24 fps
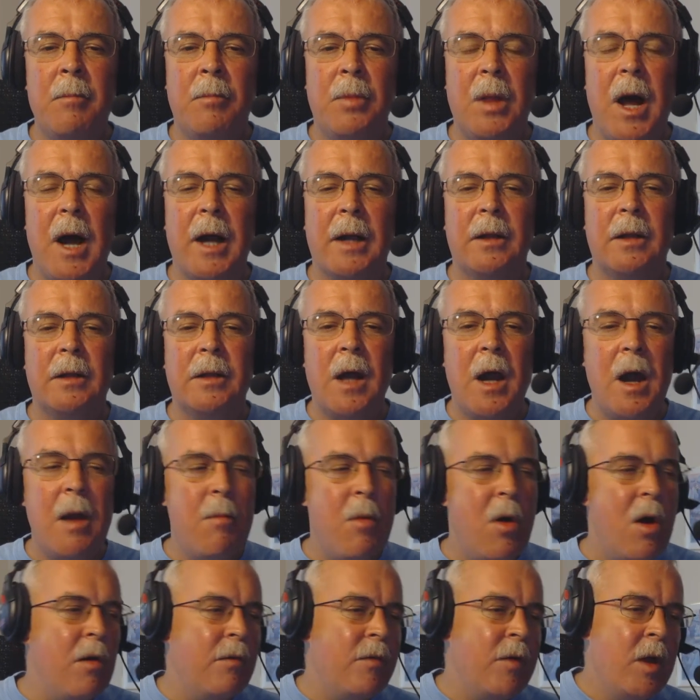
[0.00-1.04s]
Block the
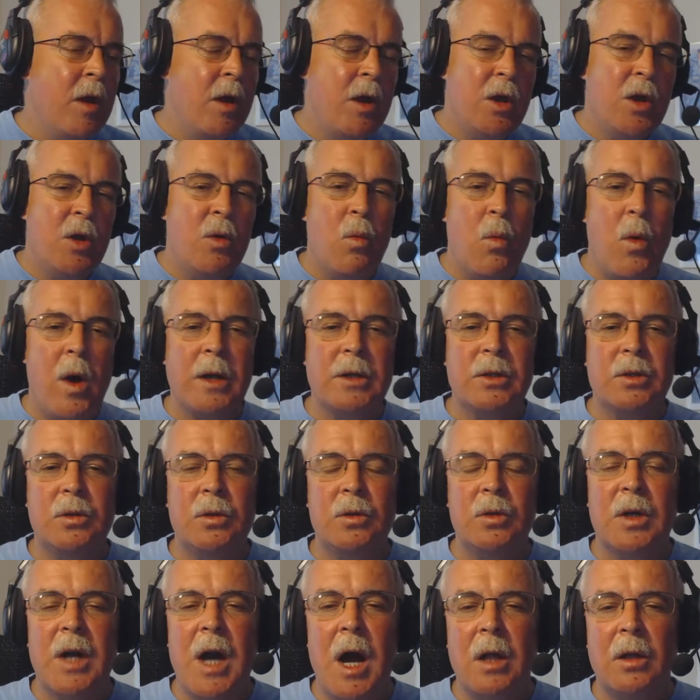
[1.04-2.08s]
time off. You can watch a
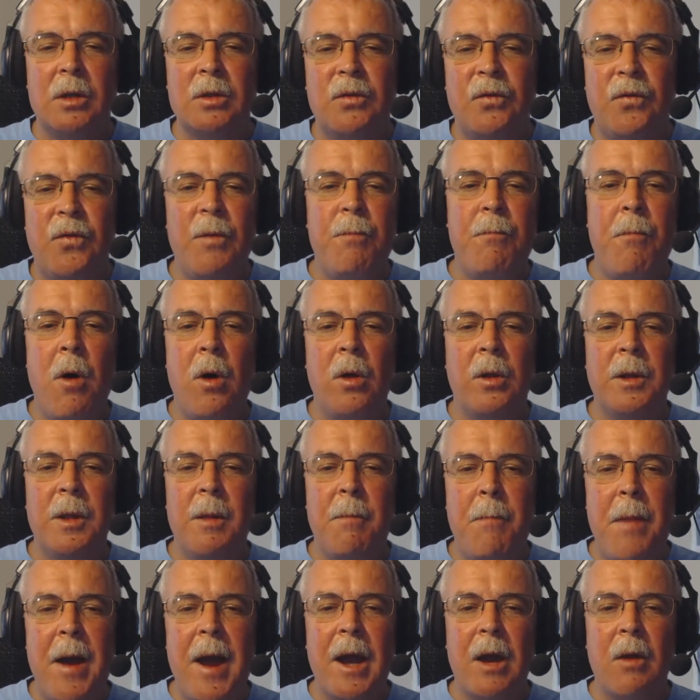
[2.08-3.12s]
little college football in
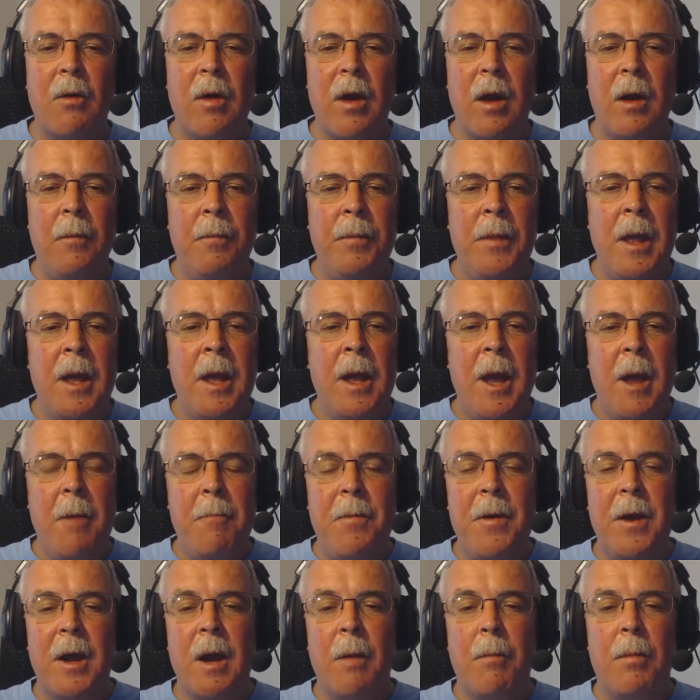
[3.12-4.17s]
the background
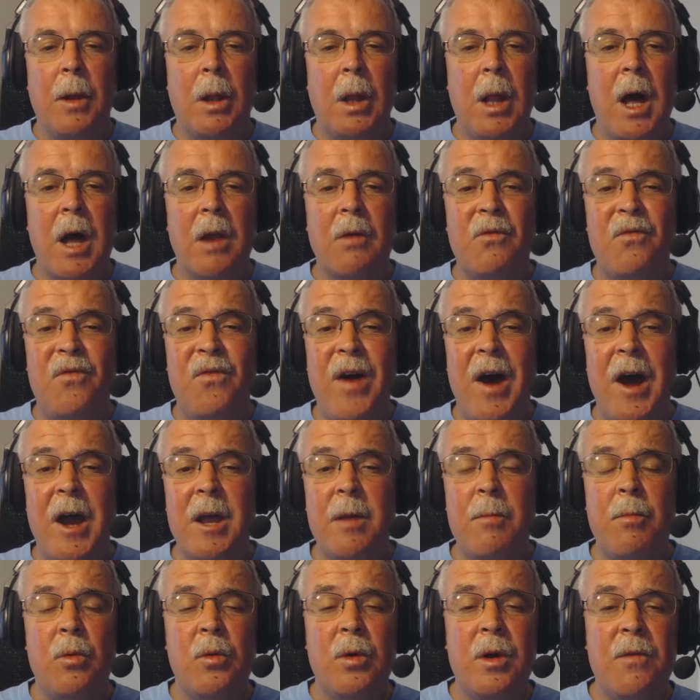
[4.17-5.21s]
and pick up a lot of
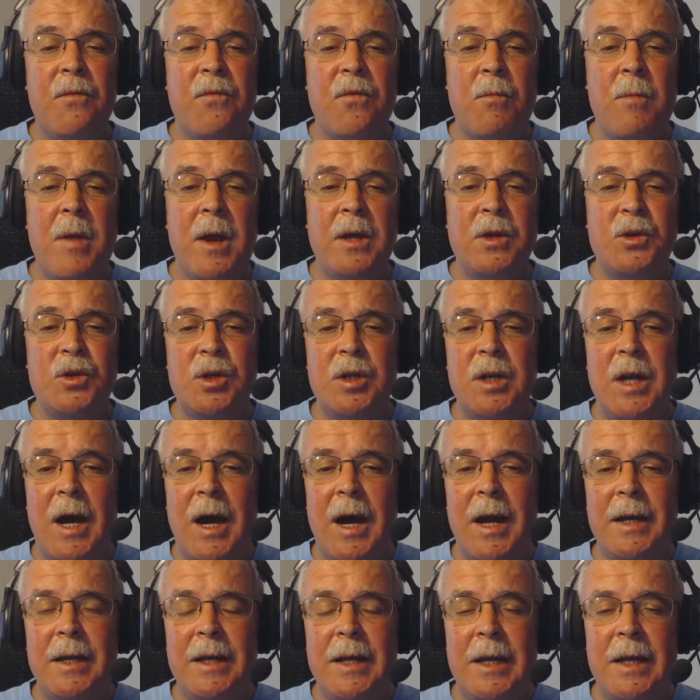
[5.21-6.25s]
valuable information,
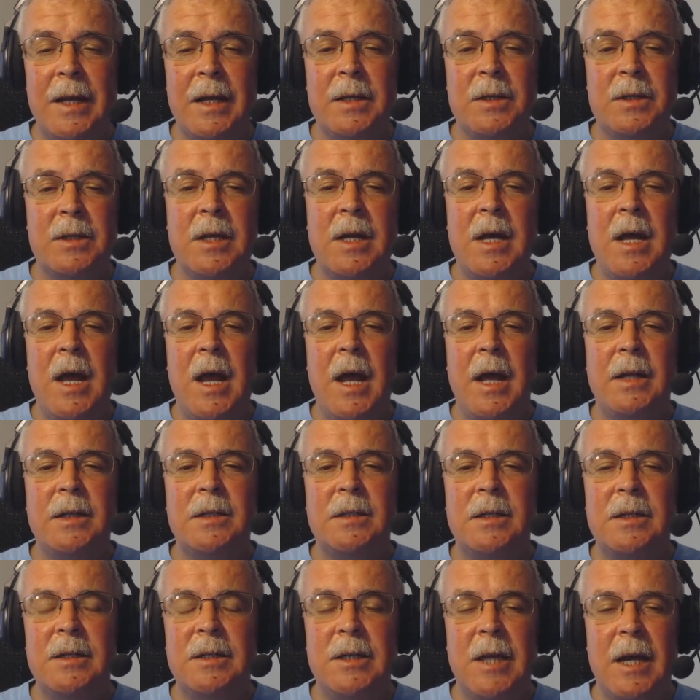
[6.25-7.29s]
ideas, and
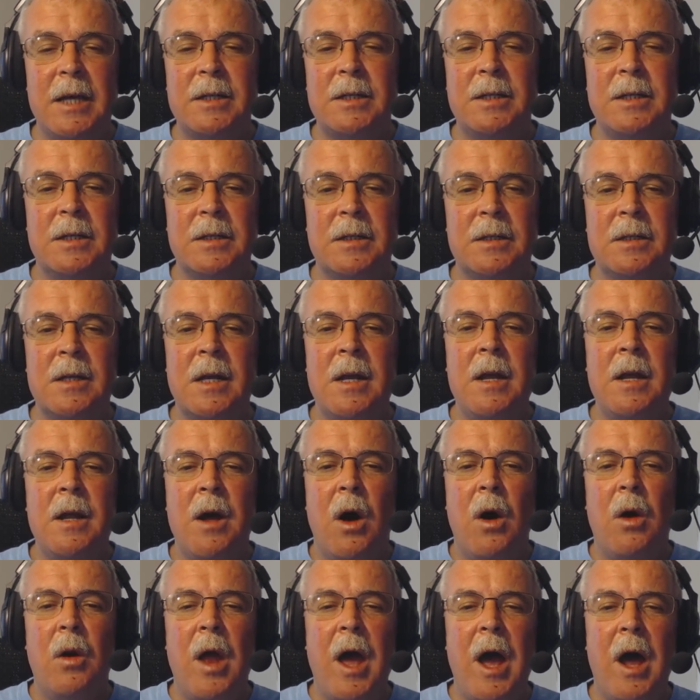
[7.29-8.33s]
suggestions
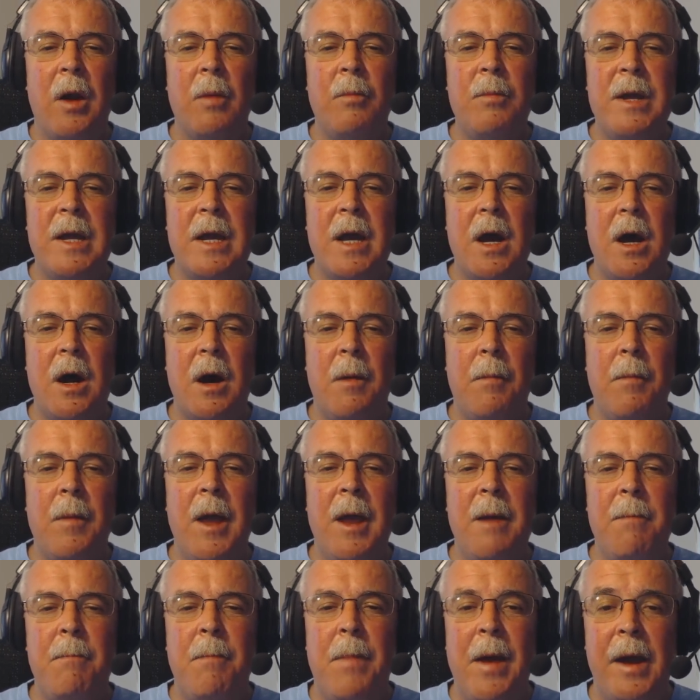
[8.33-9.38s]
on how to become
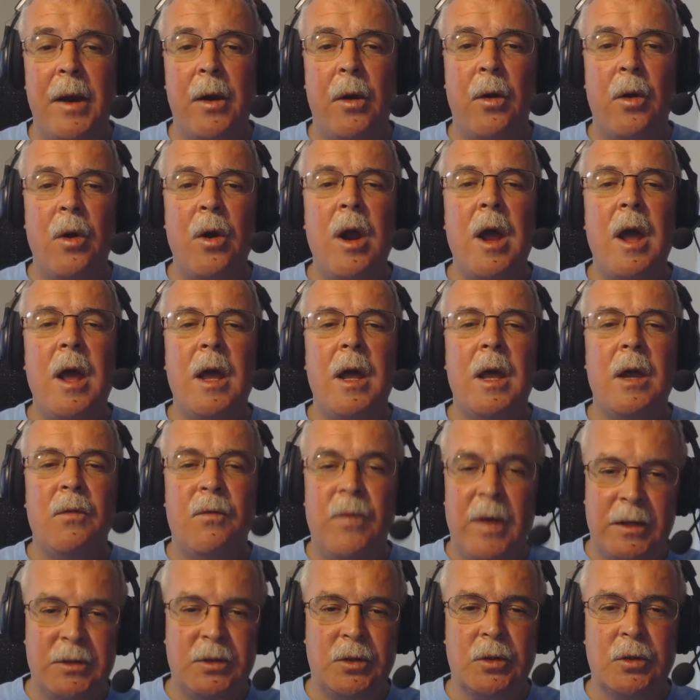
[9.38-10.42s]
a better
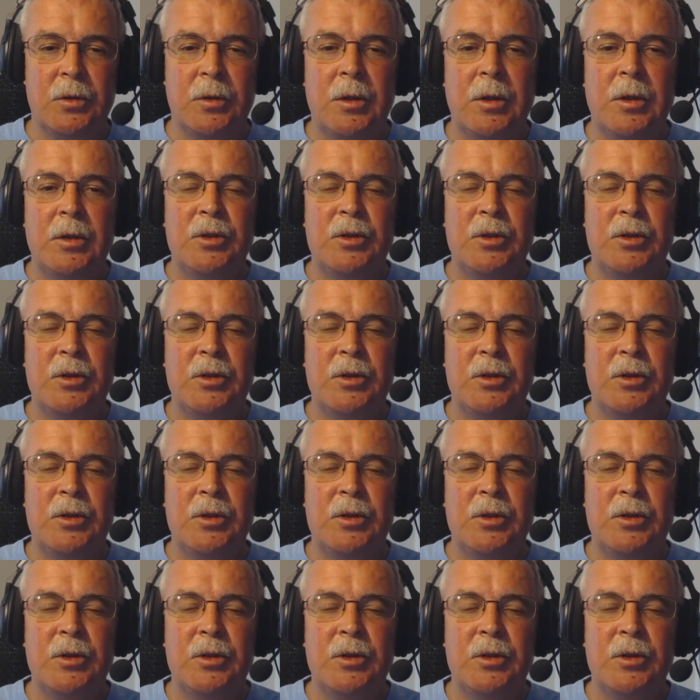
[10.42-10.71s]
investor.